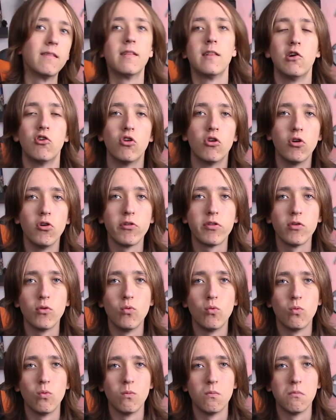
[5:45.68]
There are
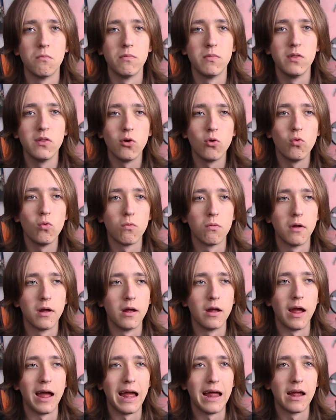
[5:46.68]
also no
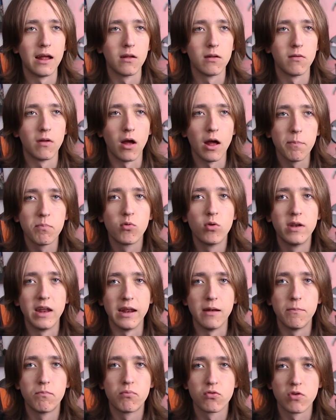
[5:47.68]
uh,
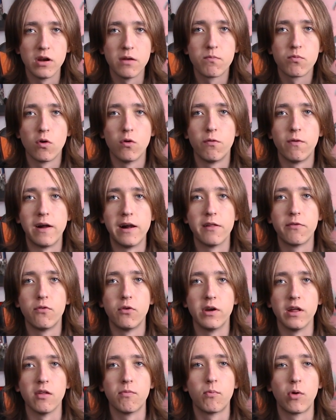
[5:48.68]
up-to-date print profiles
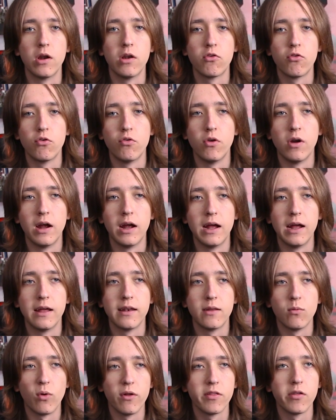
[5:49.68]
for this printer. Uh,
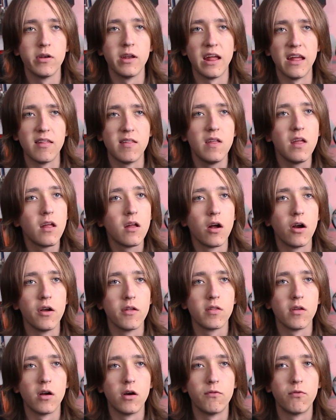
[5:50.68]
the ones on the SD
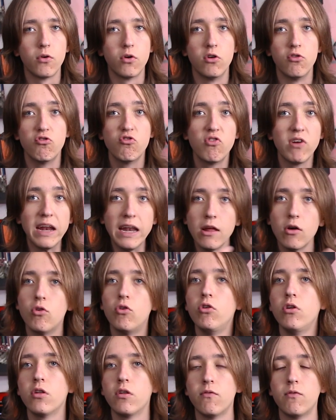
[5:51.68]
cards are for a really
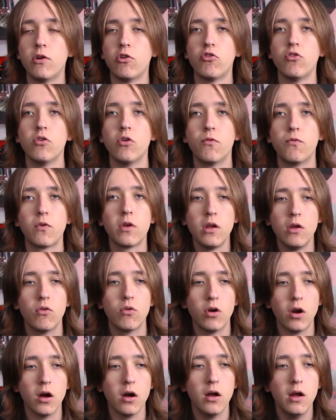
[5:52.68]
old version of
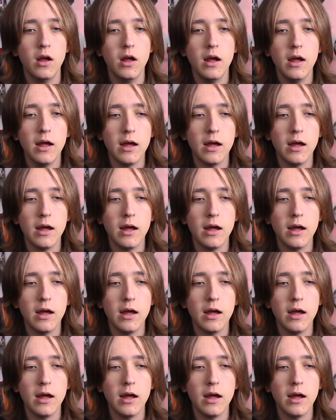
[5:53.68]
Cura.